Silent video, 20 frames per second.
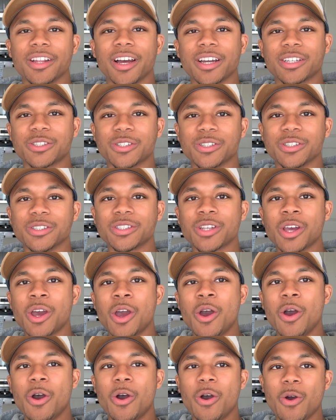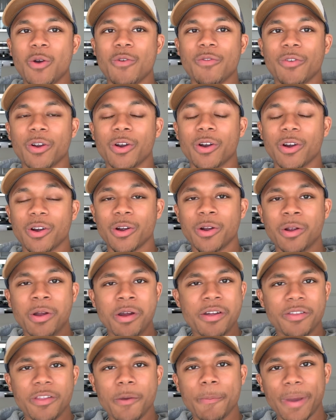lectures over
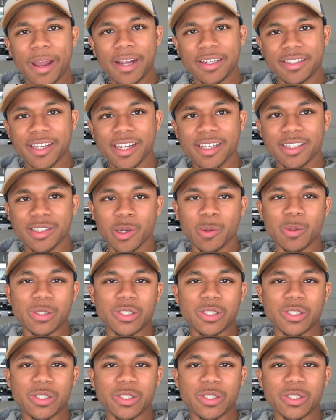the basics, so we're